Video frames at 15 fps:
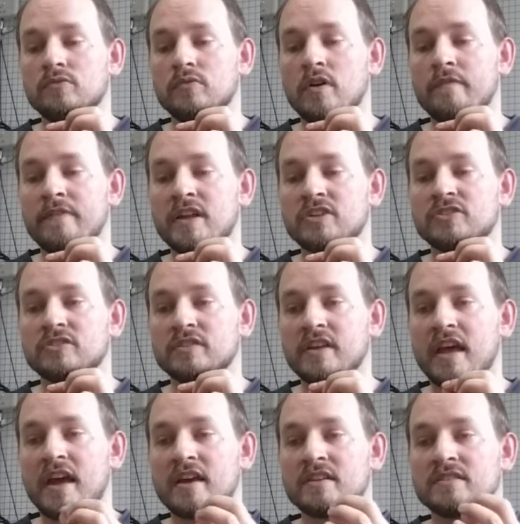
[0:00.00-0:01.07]

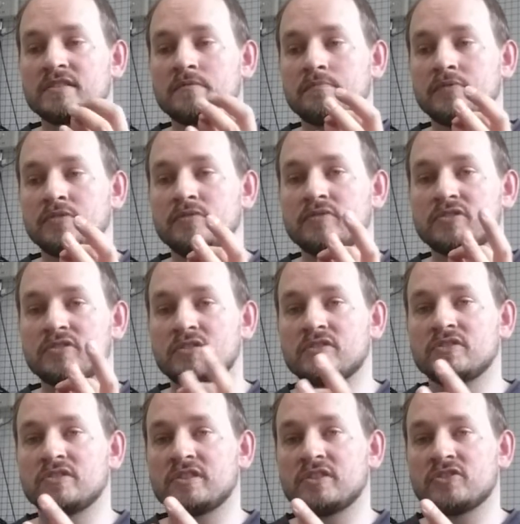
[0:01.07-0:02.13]
eventually, as the balloon
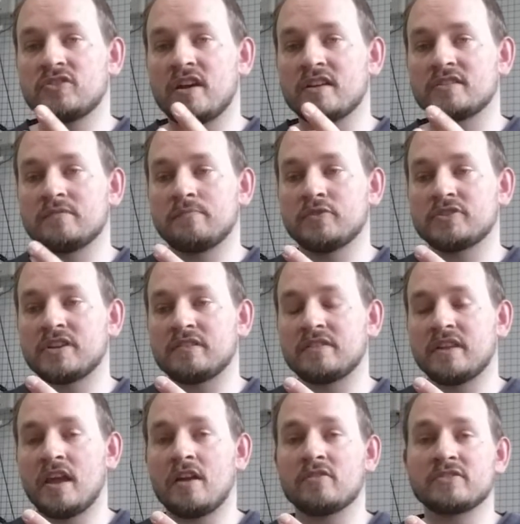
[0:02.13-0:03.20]
starts to contract and push out
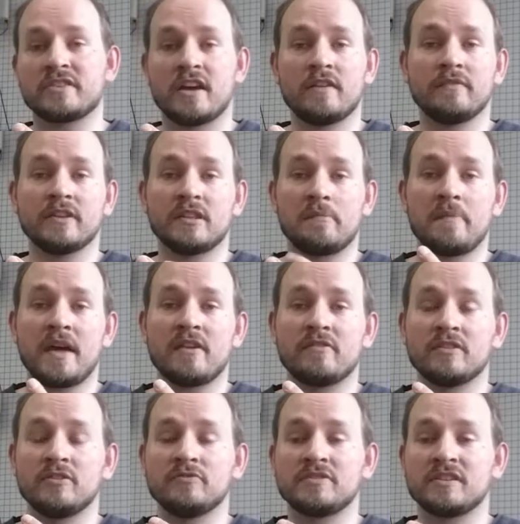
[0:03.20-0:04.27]
the air, it's kind of like the
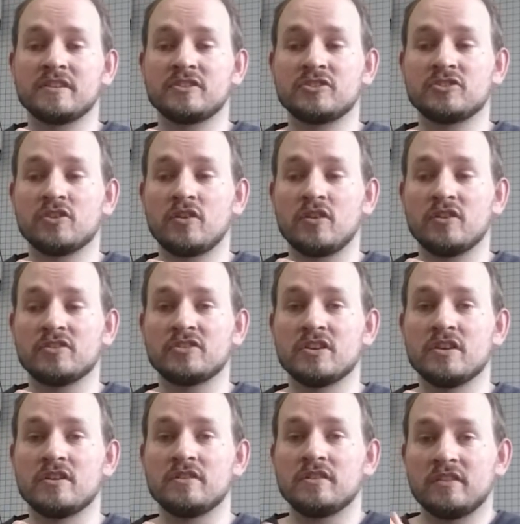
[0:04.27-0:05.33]
battery losing its charge.
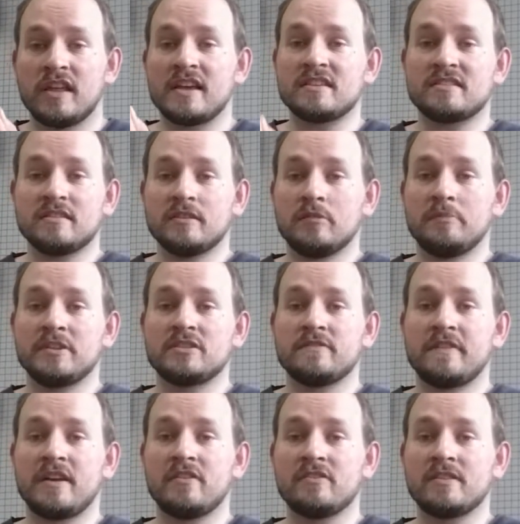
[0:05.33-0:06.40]
The last little bits
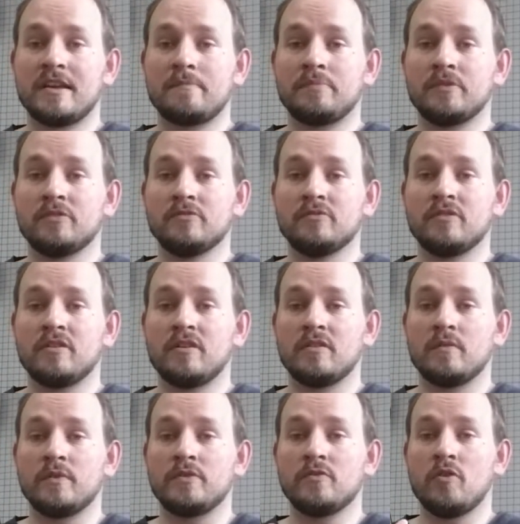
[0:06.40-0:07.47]
of air in that balloon,
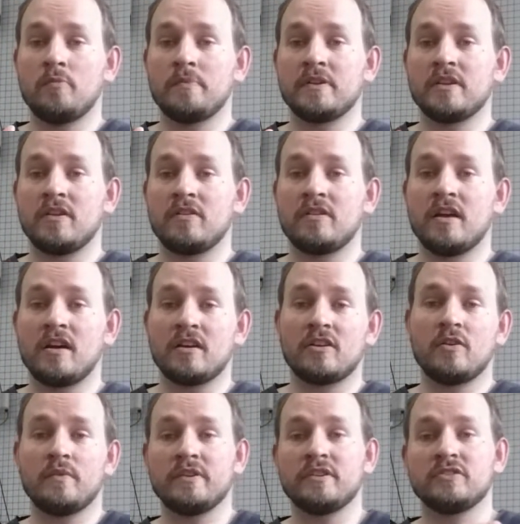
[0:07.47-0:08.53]
when you open it, are not
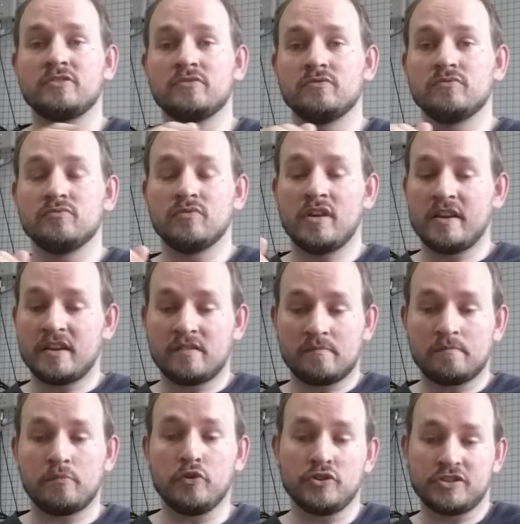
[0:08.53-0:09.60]
going to like
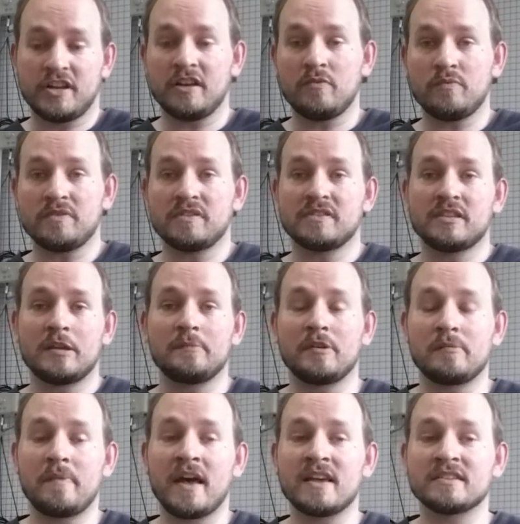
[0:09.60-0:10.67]
push out with the same
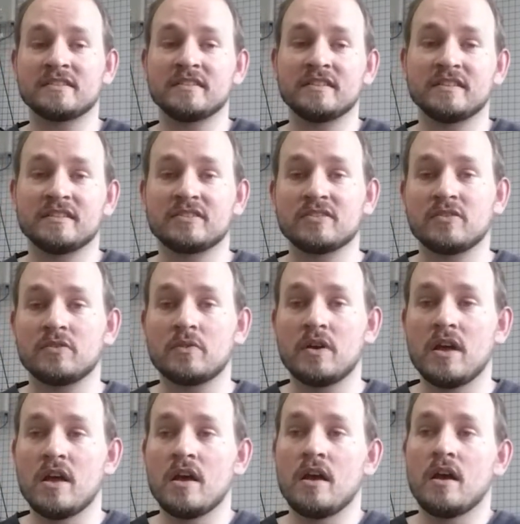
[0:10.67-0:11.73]
capacity. So,
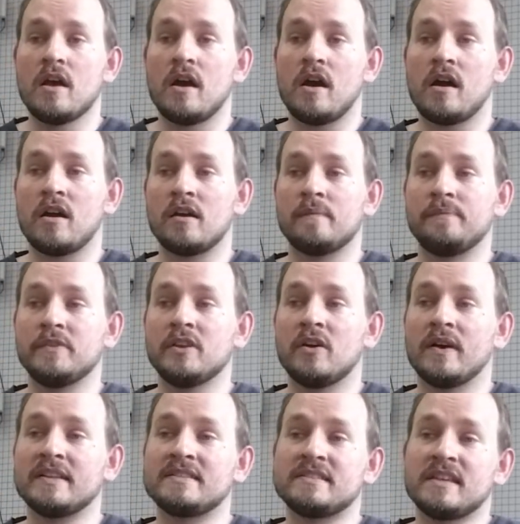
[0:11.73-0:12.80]

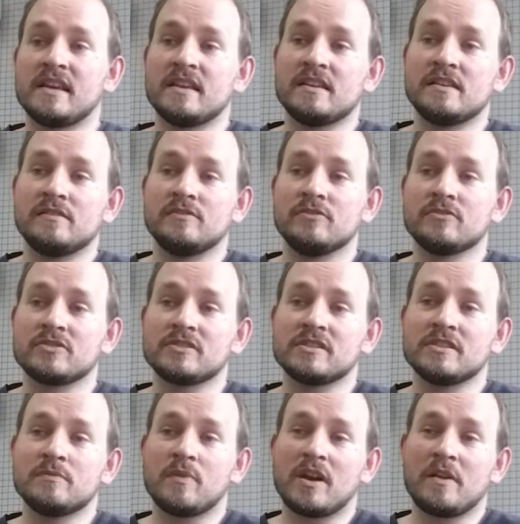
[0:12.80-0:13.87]
I'd say
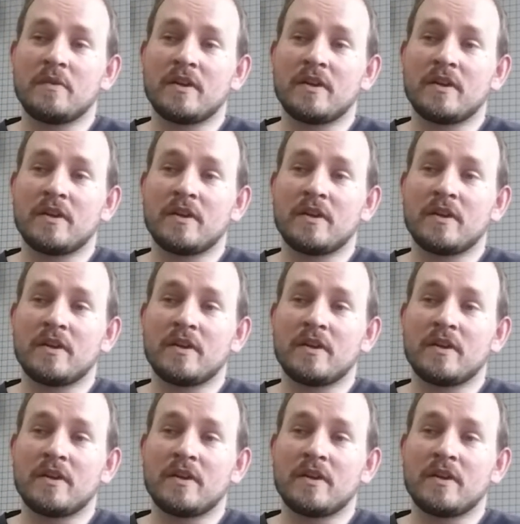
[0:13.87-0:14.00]
usually what I